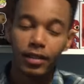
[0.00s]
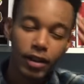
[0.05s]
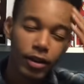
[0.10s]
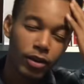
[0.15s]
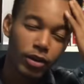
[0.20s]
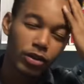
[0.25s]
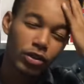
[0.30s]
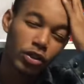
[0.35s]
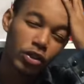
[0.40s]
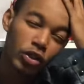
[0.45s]
there
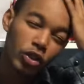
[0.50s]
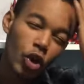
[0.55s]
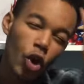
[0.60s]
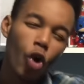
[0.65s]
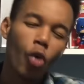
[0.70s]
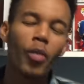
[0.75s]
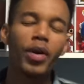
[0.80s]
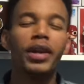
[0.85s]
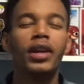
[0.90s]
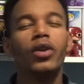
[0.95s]
are
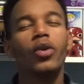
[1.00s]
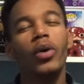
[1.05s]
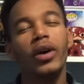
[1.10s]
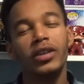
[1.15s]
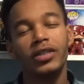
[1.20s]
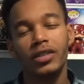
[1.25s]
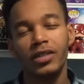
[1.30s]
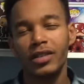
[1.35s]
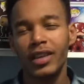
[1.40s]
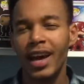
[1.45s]
so many
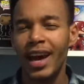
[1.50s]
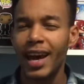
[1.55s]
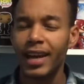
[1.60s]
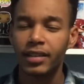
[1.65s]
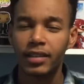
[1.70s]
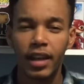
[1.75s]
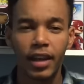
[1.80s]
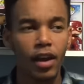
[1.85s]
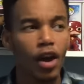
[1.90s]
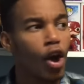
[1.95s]
questions to
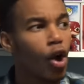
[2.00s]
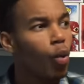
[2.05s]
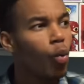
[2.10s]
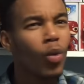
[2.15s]
ask, like,